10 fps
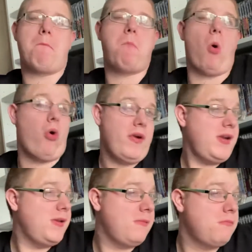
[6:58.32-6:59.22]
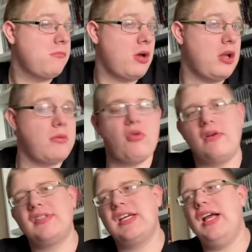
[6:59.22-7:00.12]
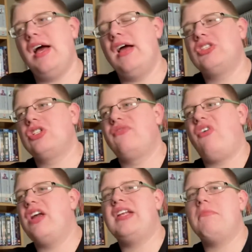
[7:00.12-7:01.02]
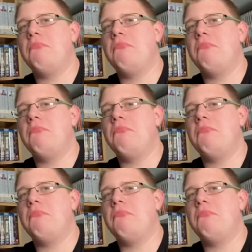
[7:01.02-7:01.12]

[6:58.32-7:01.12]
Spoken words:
boring, and I'm sorry to say that, I just find it